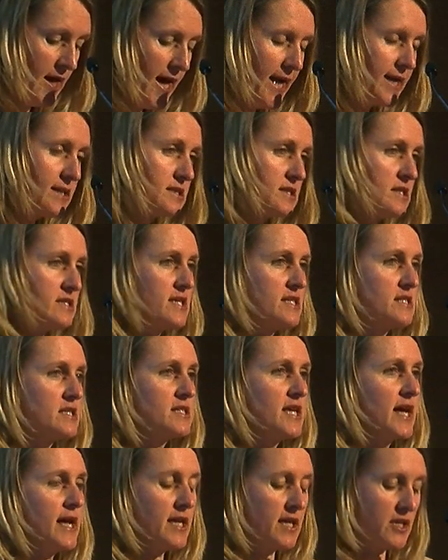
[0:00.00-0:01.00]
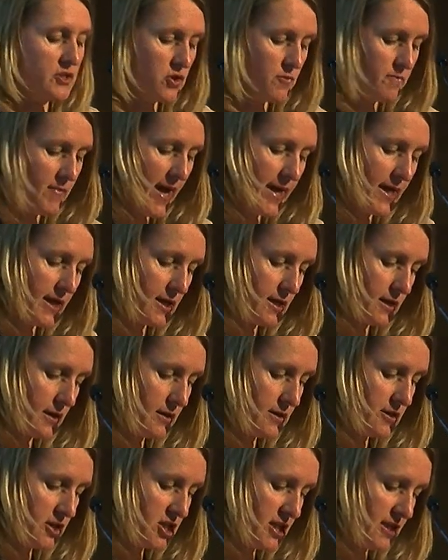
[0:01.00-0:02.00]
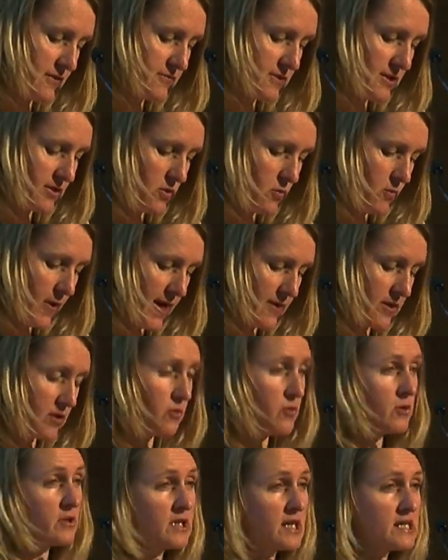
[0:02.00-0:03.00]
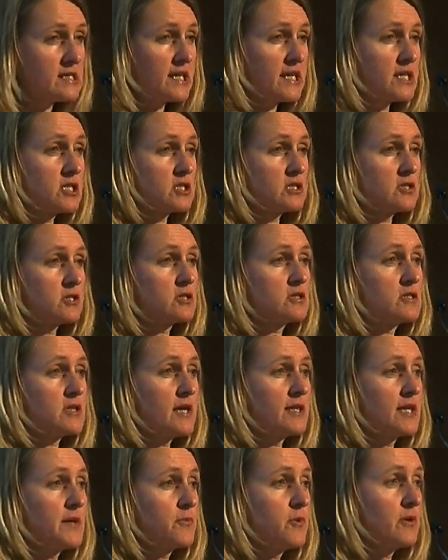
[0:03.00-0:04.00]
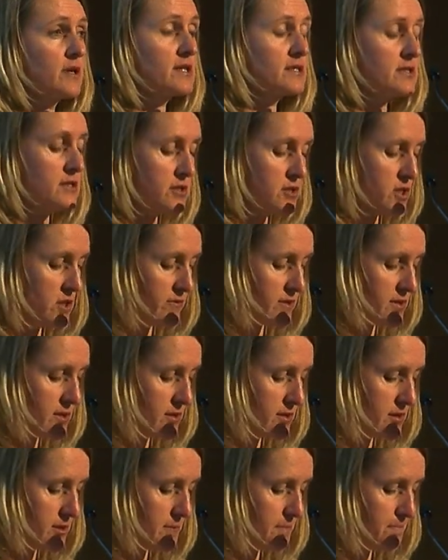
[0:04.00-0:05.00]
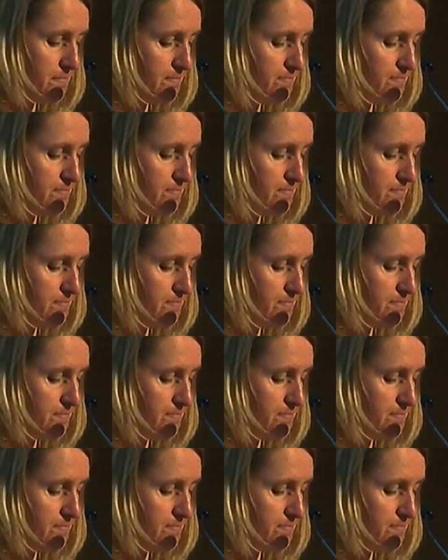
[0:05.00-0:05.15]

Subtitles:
and is necessitating a dramatic shift in the way that organisations design their products and services.